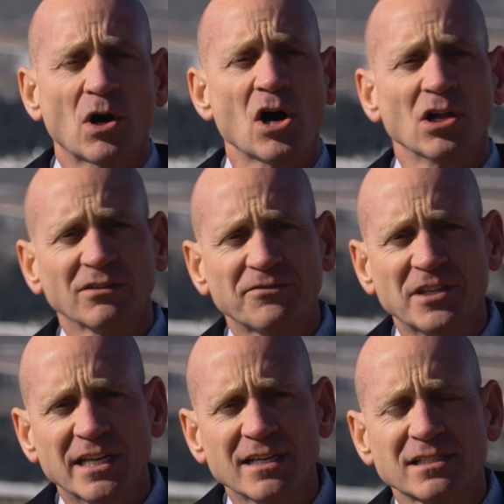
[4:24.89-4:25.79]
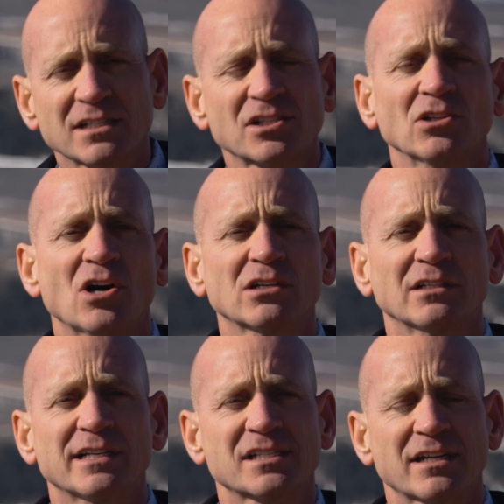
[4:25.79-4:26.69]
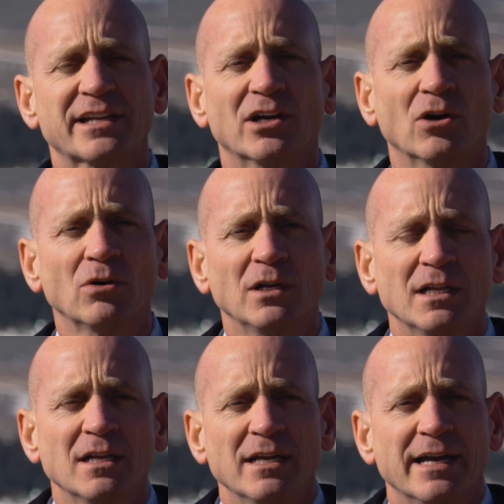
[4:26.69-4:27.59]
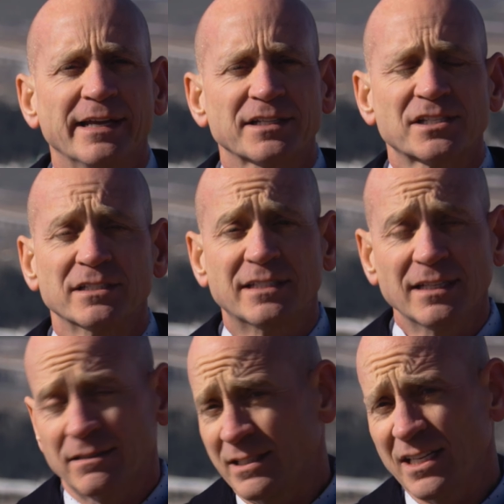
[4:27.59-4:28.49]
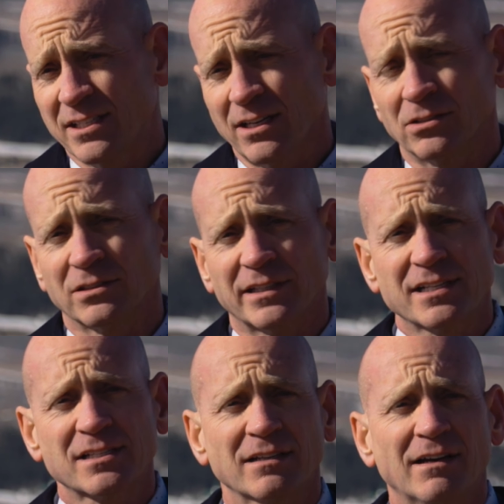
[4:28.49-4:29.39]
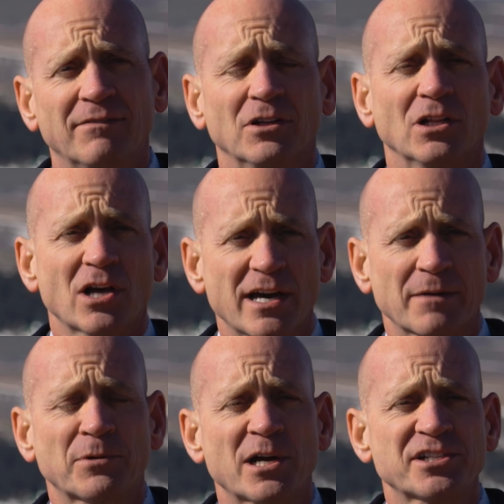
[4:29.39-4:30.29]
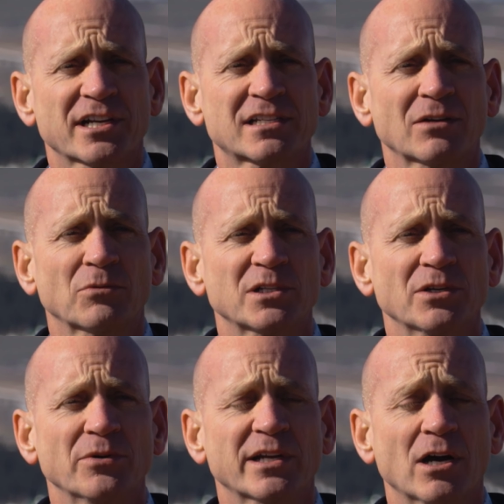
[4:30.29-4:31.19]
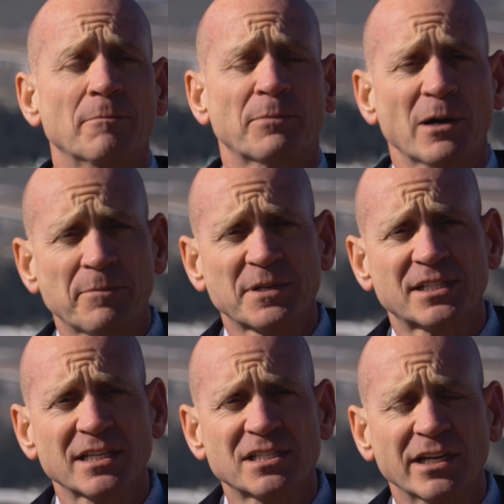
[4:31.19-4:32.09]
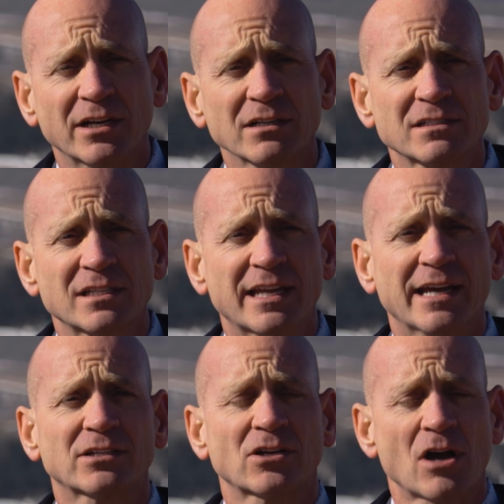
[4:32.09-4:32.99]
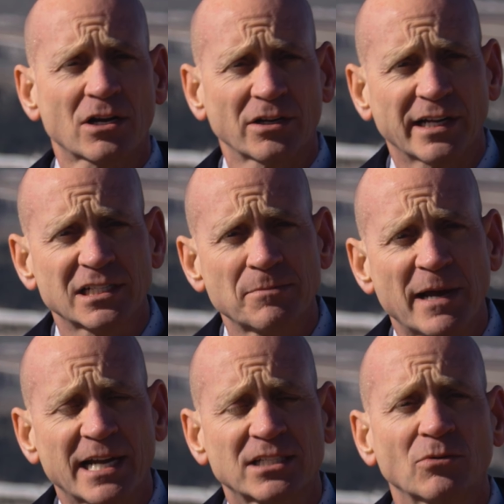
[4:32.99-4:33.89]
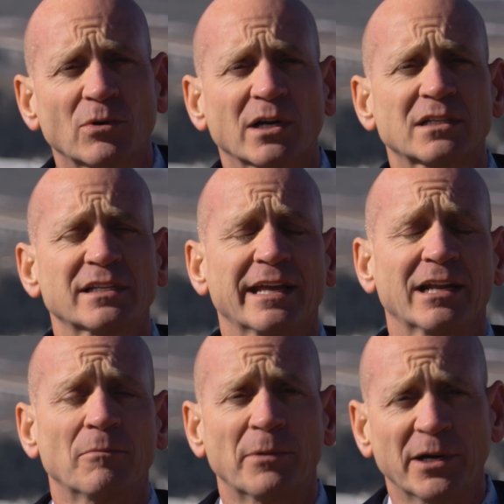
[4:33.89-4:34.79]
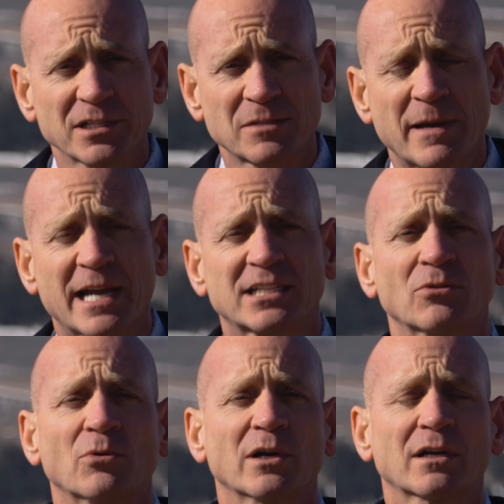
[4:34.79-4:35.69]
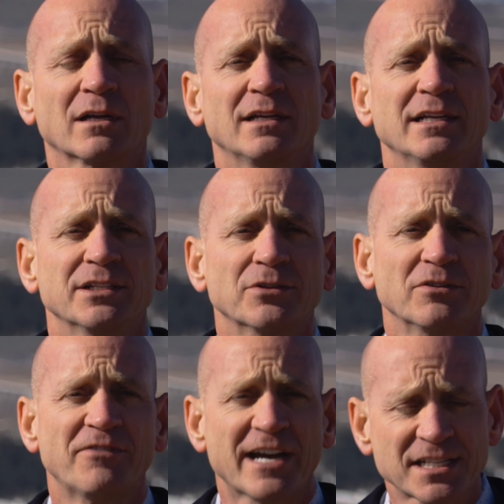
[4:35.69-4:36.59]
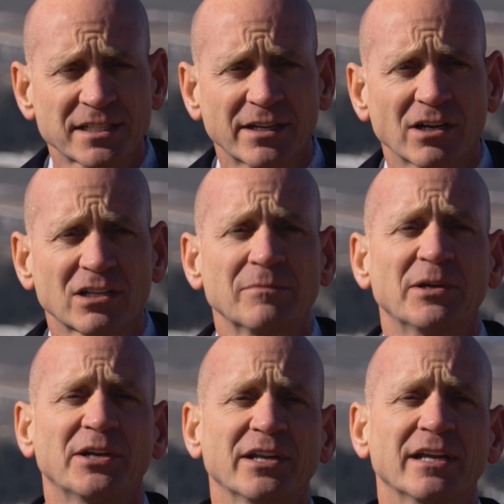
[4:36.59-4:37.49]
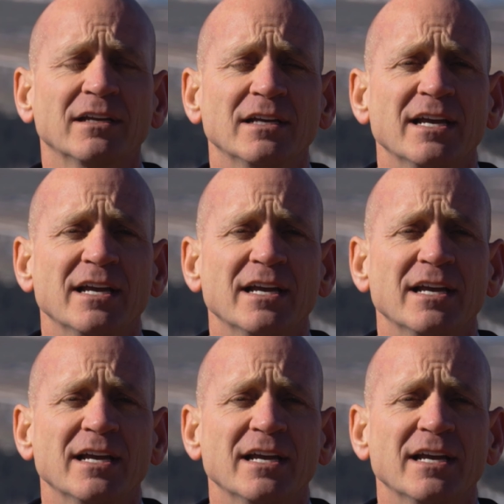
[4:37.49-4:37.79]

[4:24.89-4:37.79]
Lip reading: all of these, it's a long list, I know, and it's a detailed list of a lot of projects that we're doing on purpose this year to get Cochranites back to work, to get Albertans back to work, to invest in our community,